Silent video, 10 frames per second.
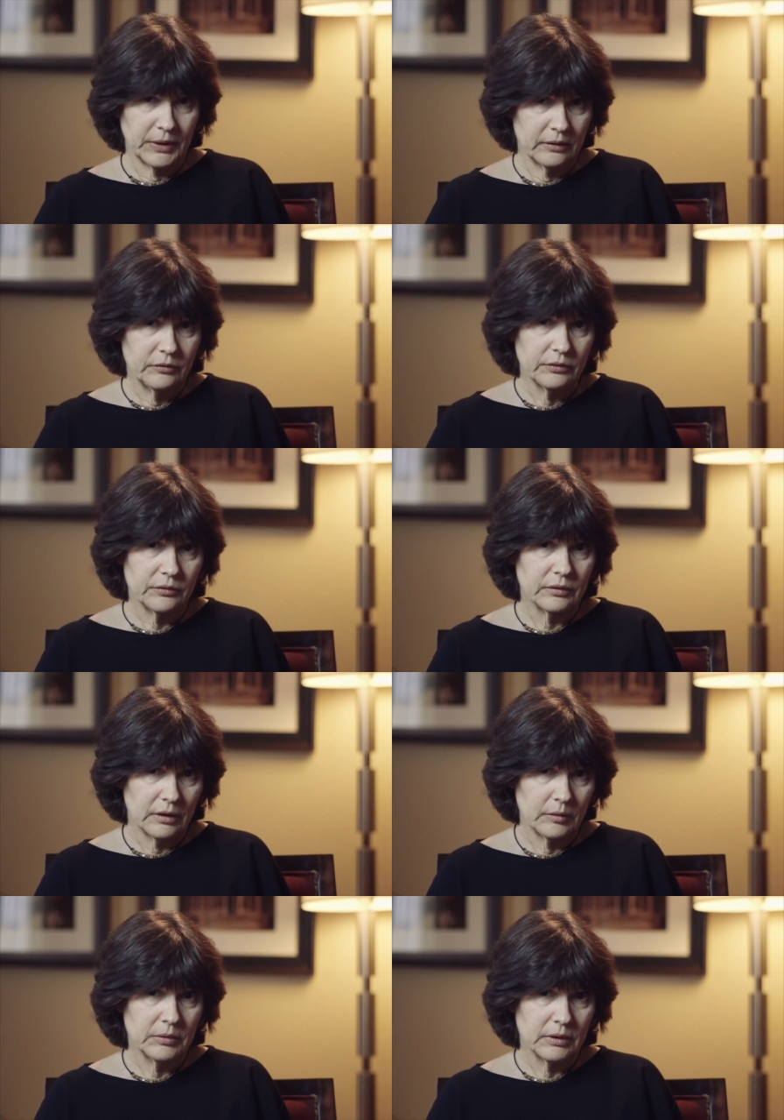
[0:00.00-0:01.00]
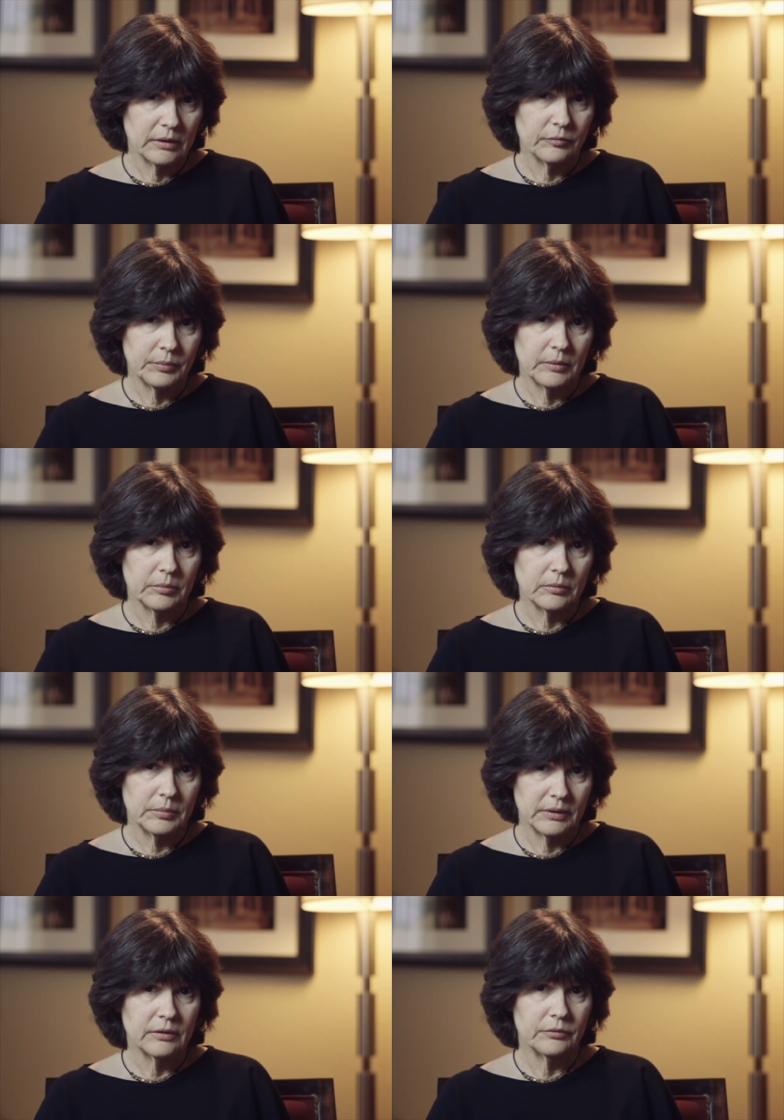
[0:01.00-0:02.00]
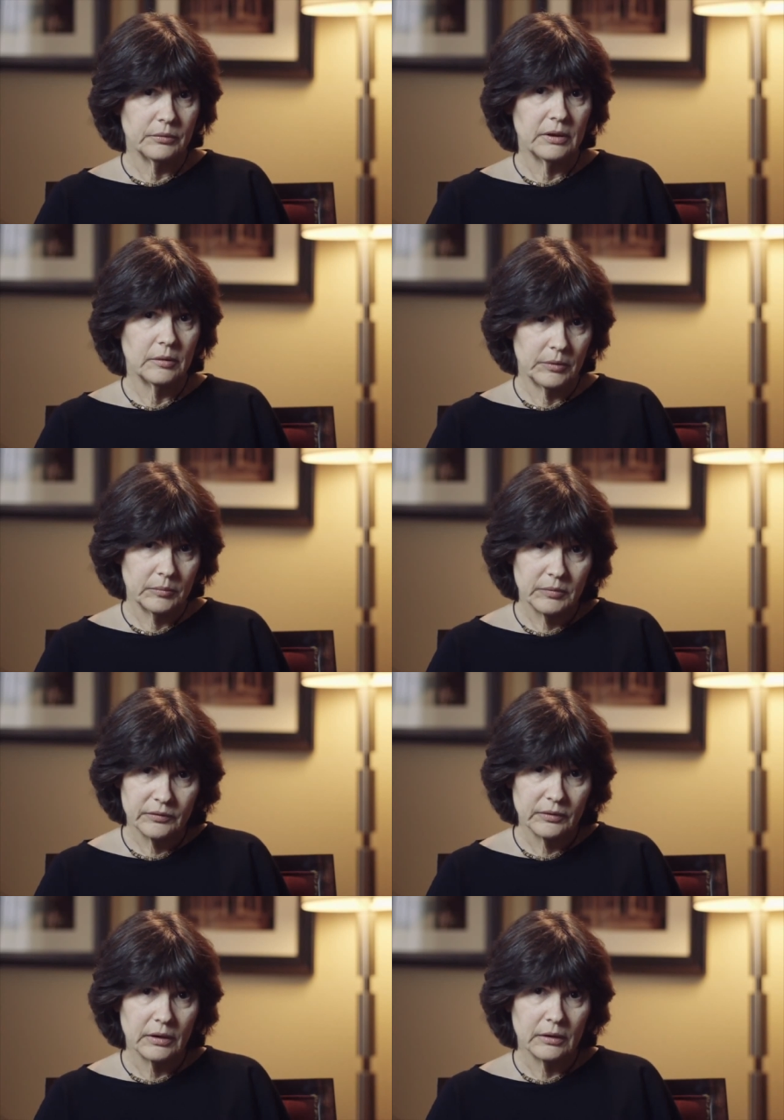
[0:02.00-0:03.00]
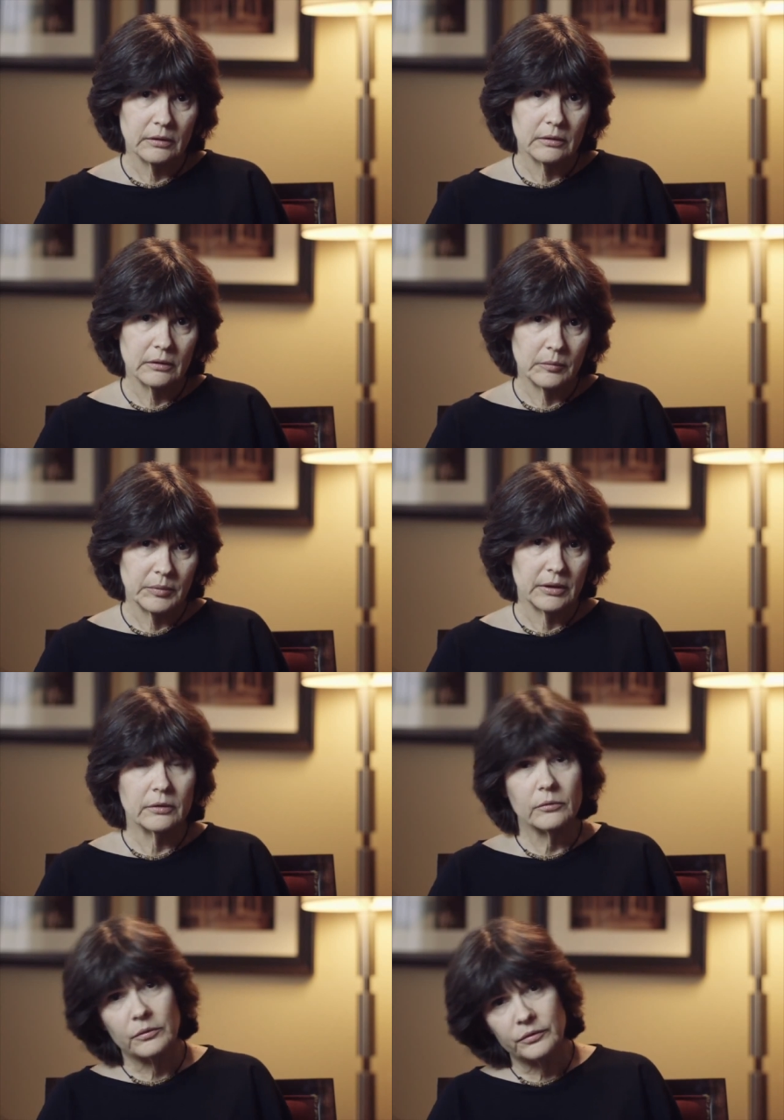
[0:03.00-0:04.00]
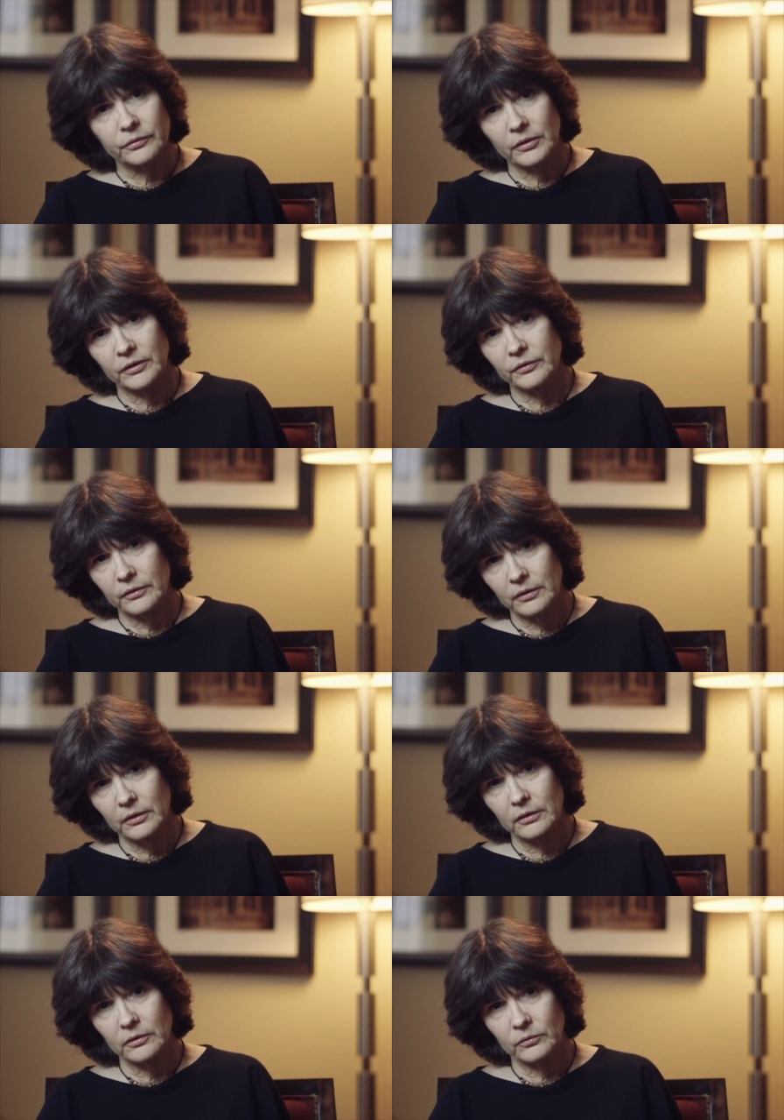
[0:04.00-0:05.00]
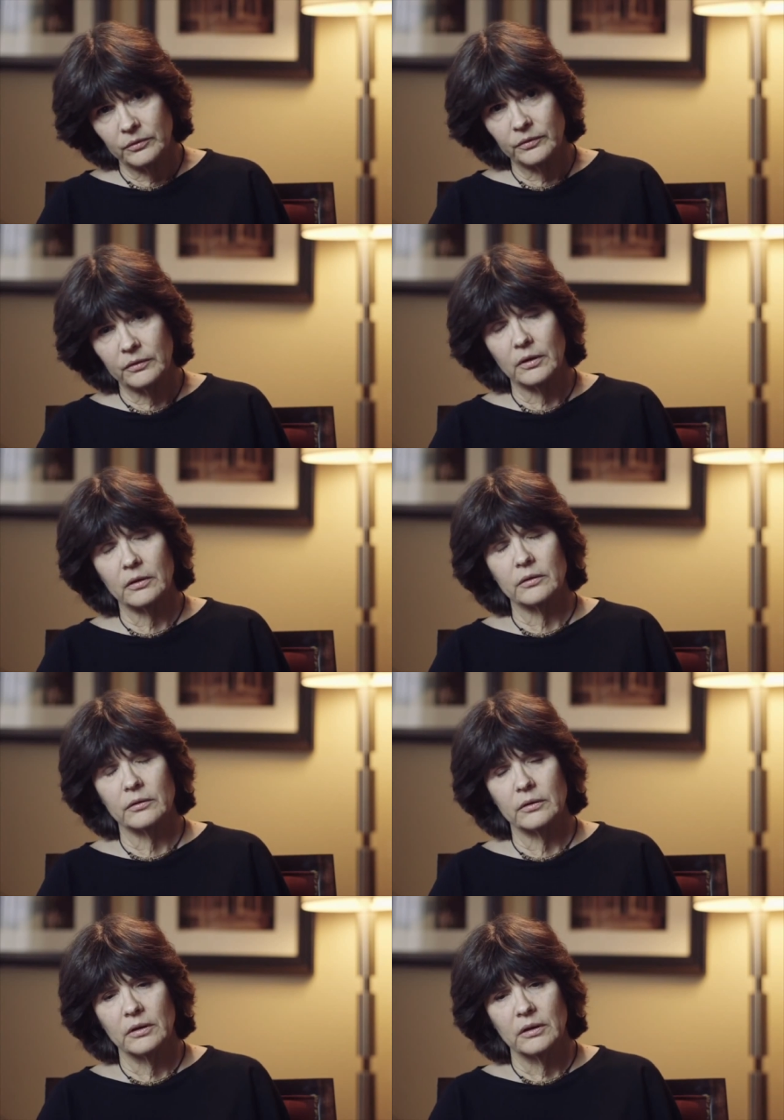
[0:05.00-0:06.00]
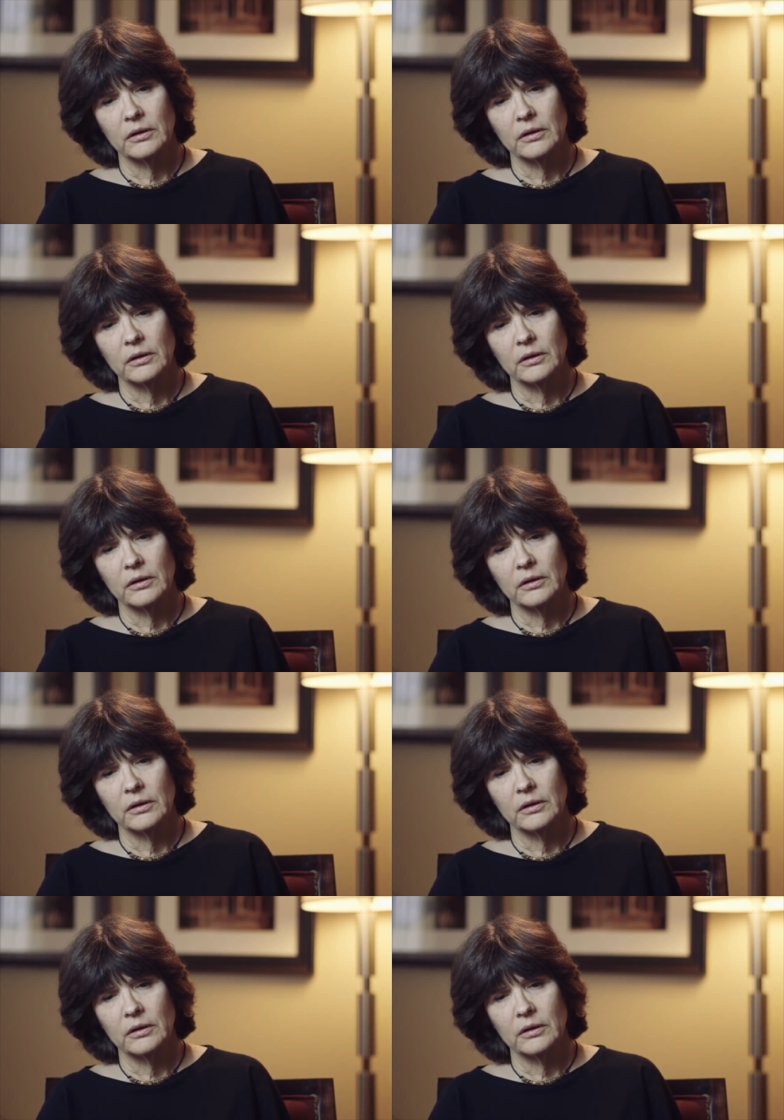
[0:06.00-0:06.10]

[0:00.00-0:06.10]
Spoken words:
badges, labeling of people, because we had been misled about who was a resident and who was a doctor,